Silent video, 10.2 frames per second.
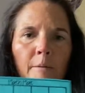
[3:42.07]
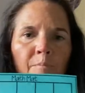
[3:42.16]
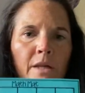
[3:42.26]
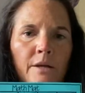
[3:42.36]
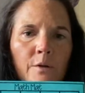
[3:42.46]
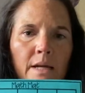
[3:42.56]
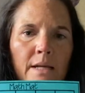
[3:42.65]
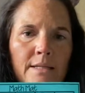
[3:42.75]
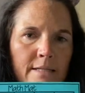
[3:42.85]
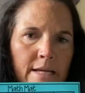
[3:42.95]
Here
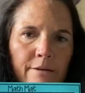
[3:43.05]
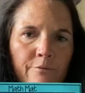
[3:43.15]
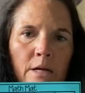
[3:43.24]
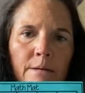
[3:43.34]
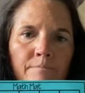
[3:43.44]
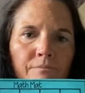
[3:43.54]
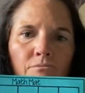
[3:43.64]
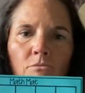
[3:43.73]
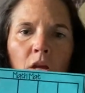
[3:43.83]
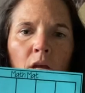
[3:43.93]
is a 10 frame,
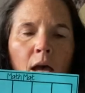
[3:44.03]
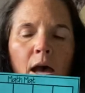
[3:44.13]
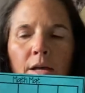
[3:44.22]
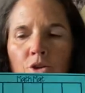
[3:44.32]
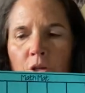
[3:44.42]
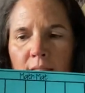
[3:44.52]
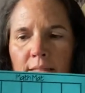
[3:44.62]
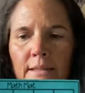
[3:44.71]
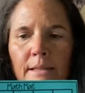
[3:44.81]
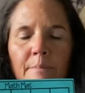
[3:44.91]
and you can
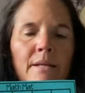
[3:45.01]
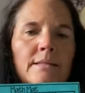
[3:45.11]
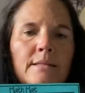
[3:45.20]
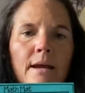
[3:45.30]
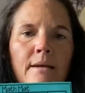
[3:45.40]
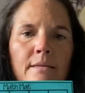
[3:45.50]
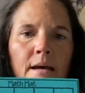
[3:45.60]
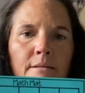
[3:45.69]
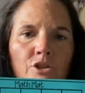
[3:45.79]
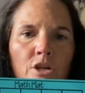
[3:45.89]
slip it inside
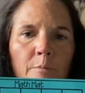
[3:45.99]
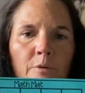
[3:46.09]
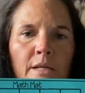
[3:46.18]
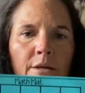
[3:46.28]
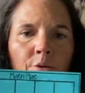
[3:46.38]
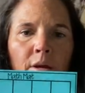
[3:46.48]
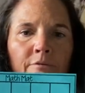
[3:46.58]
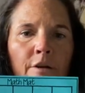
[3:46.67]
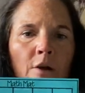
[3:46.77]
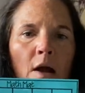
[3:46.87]
that sheet protector and
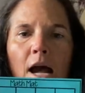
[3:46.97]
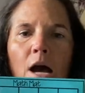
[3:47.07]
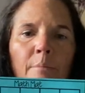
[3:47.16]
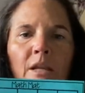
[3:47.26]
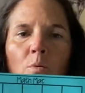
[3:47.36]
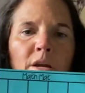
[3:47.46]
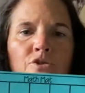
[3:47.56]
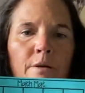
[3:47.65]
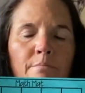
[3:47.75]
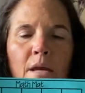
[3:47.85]
figure out how many ways
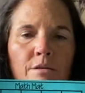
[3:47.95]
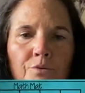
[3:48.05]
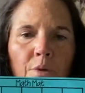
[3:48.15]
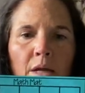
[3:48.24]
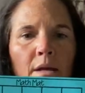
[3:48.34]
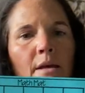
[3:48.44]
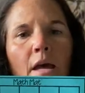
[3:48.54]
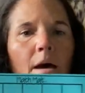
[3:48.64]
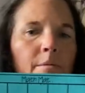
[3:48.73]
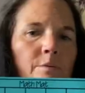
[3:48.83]
you can make 3,
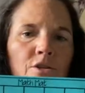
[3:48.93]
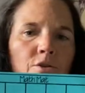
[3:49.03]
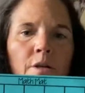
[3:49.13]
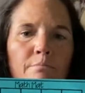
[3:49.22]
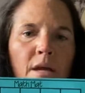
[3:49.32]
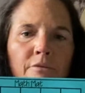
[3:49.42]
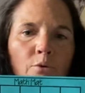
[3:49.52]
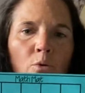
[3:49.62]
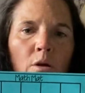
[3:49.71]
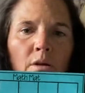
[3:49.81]
how many ways you can make
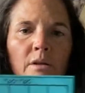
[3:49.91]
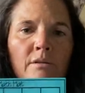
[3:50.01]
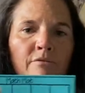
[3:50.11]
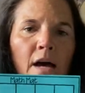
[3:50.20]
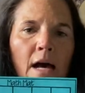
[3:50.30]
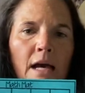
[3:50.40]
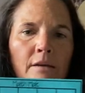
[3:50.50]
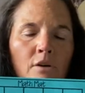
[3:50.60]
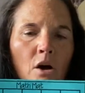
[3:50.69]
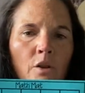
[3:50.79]
4,
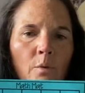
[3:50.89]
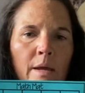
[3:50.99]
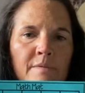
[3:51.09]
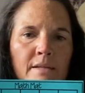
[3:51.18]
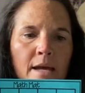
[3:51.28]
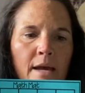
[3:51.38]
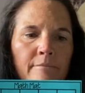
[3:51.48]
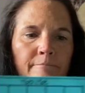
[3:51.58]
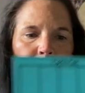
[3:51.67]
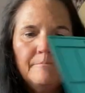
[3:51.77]
5, all the way up to
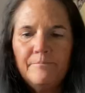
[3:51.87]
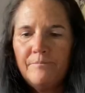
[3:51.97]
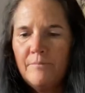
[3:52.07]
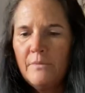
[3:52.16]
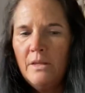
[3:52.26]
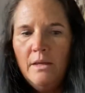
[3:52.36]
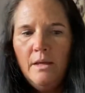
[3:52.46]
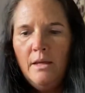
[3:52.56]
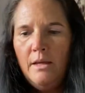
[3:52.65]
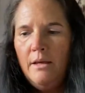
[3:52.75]
10.
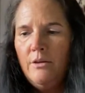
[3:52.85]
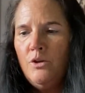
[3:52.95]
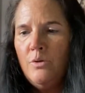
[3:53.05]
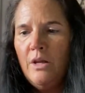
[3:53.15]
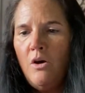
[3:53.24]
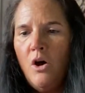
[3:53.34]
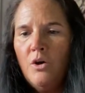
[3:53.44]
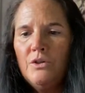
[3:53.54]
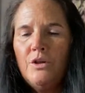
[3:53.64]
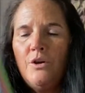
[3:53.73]
You can
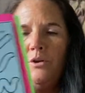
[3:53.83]
also, the